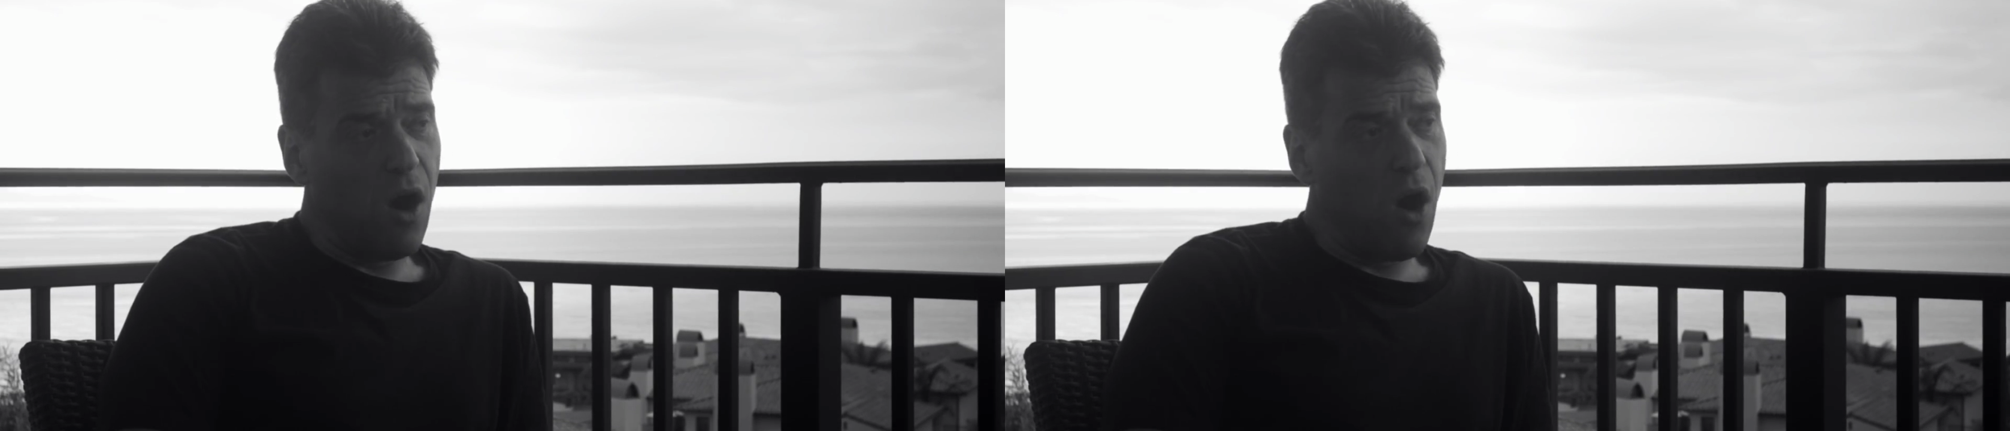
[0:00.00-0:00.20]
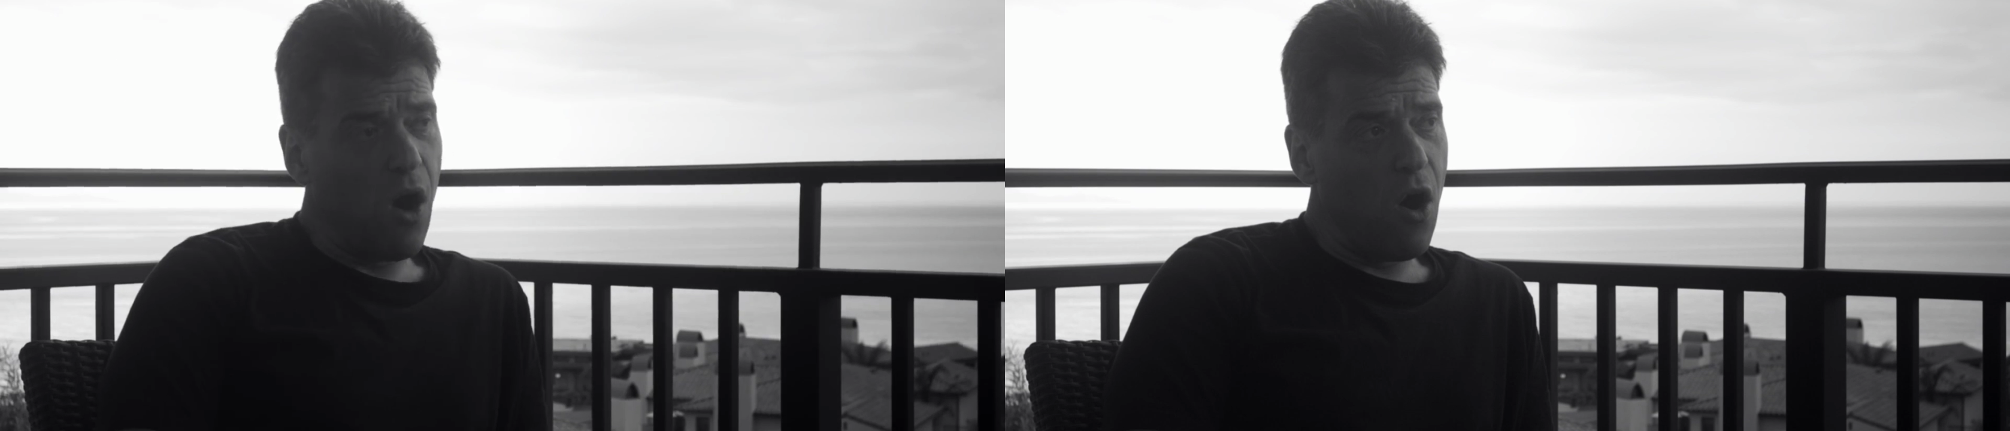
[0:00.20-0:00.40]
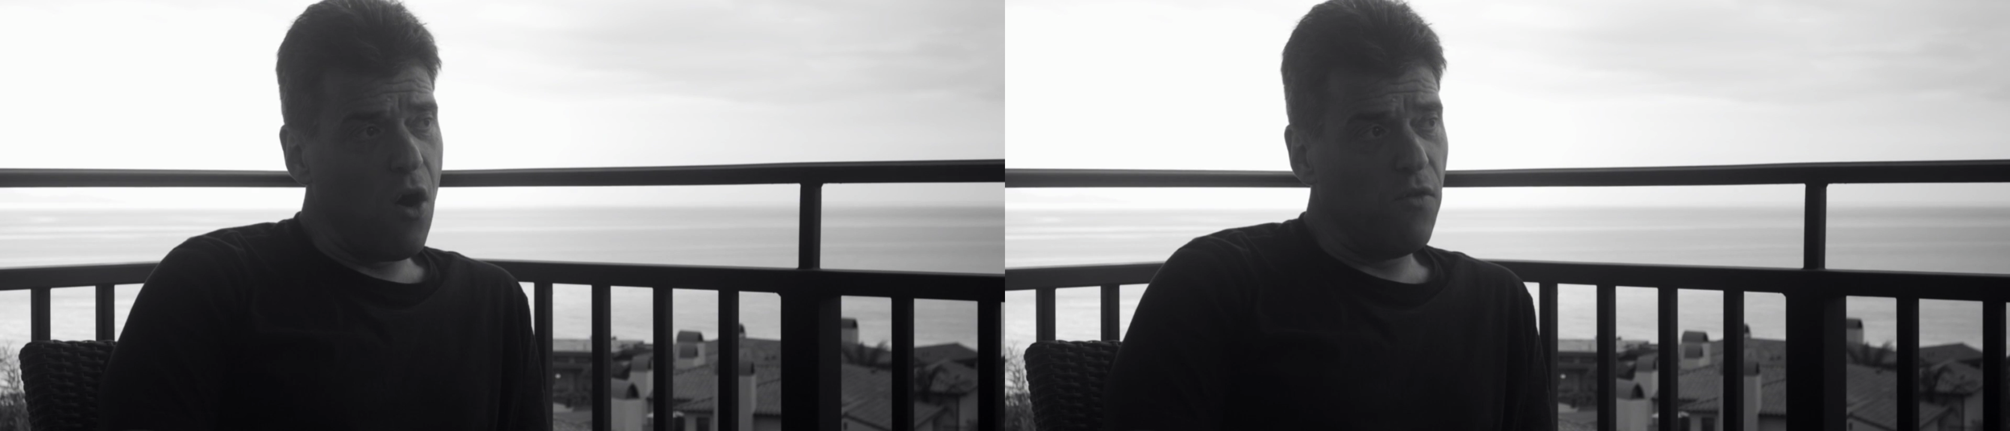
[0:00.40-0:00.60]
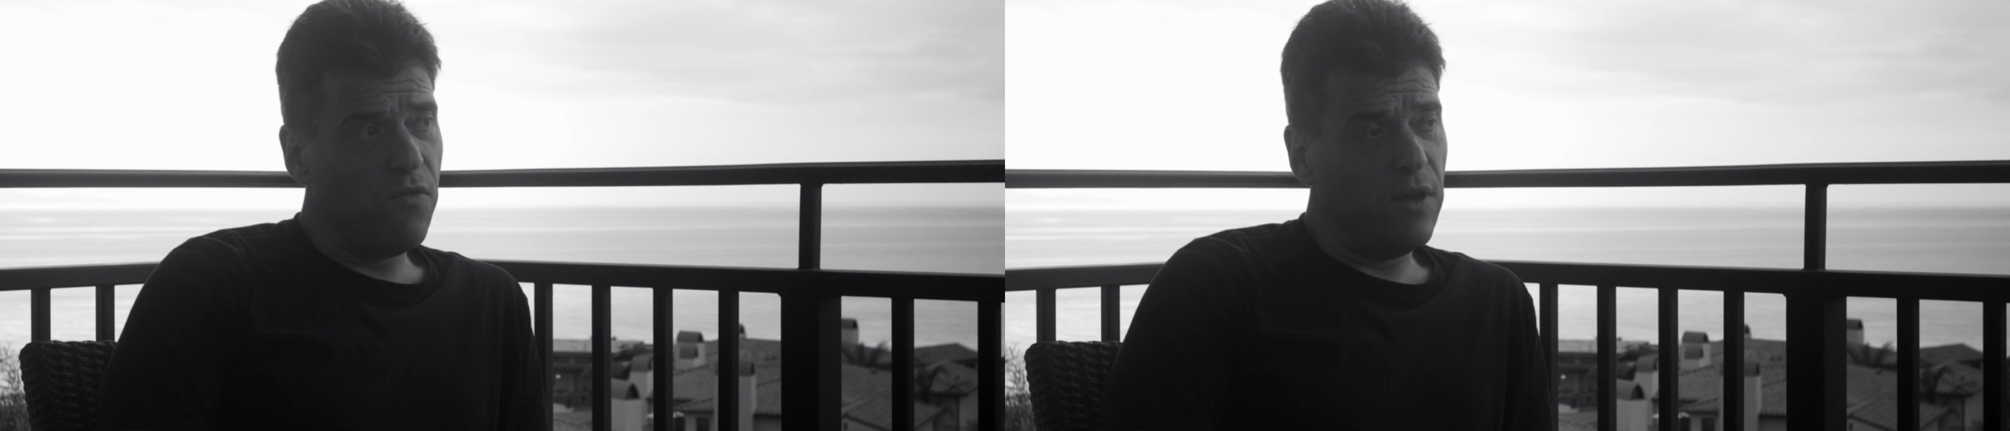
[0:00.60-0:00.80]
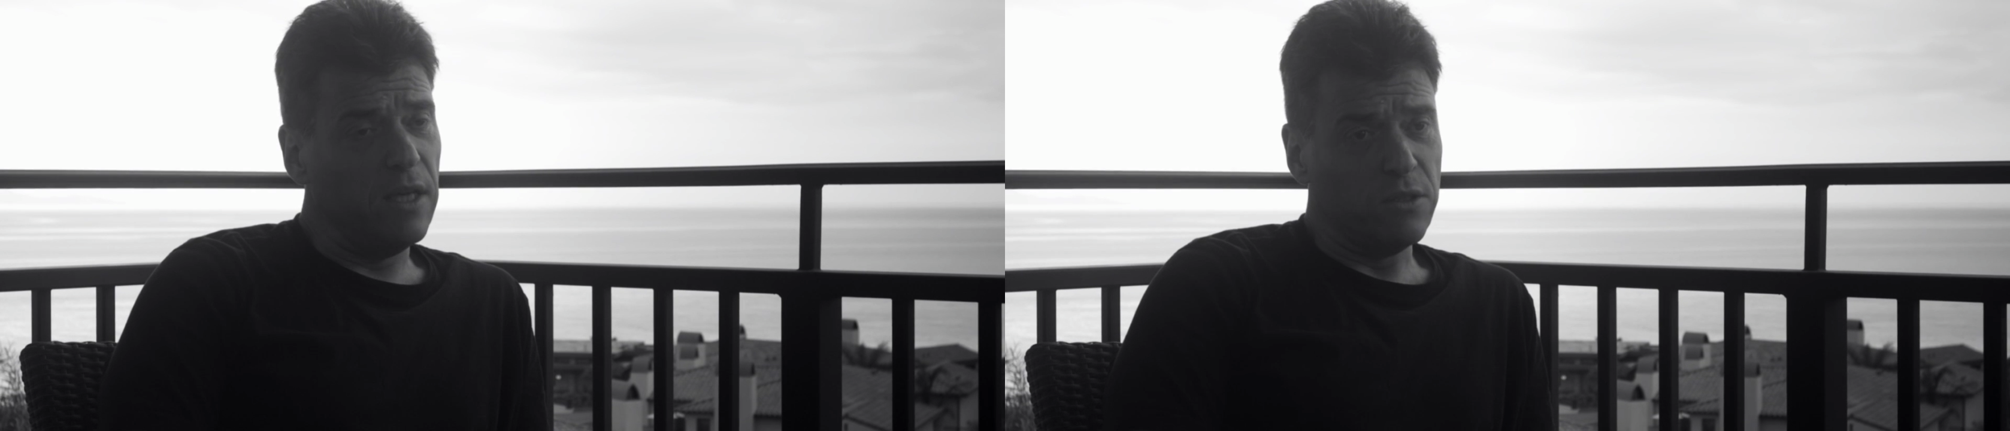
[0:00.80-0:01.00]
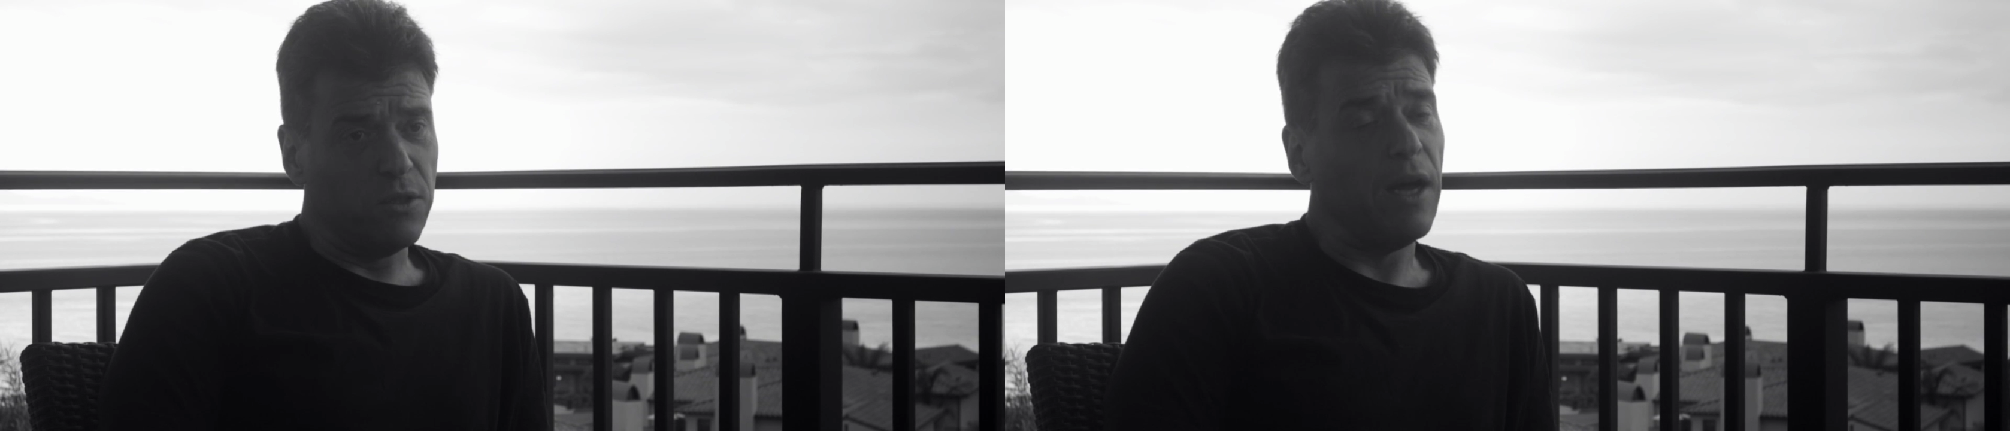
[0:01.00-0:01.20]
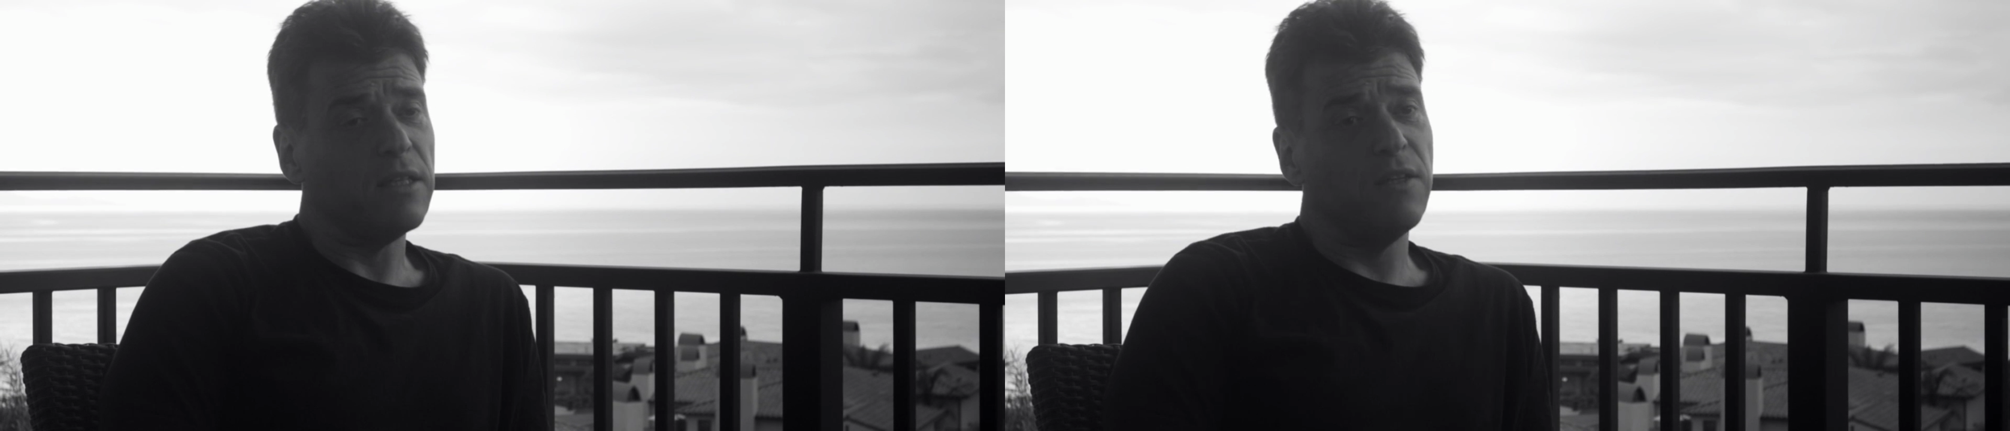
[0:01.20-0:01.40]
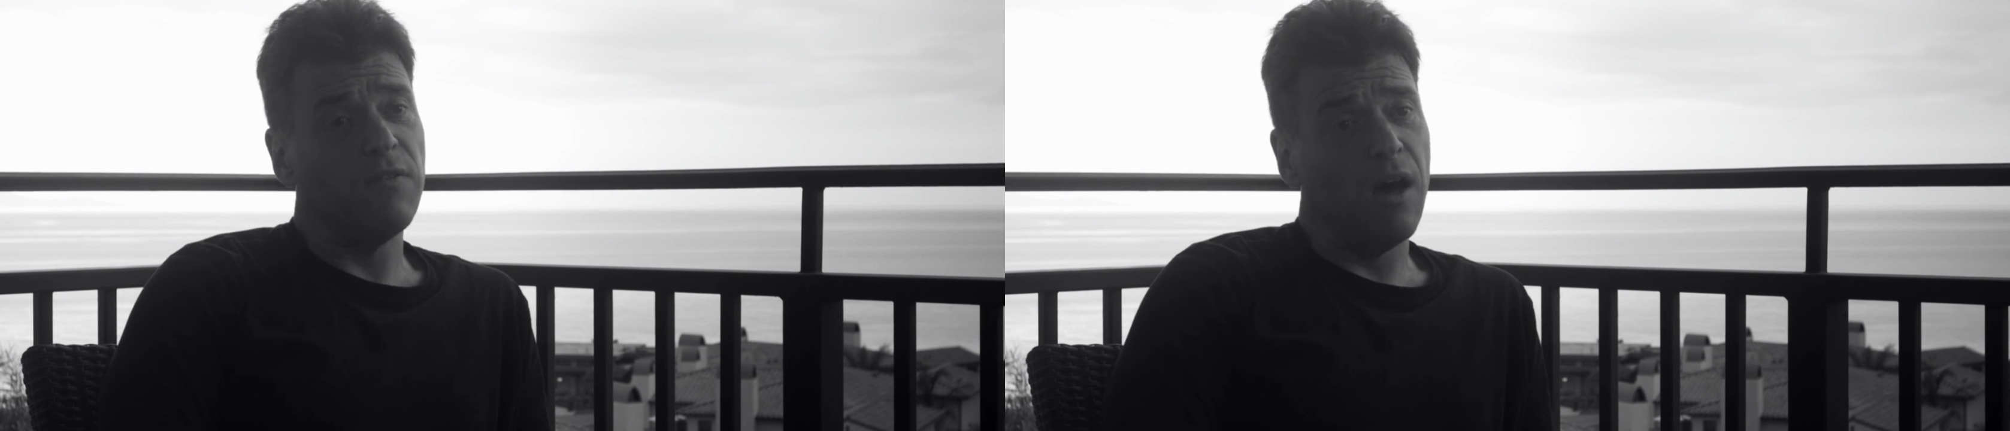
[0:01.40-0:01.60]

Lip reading: of interactive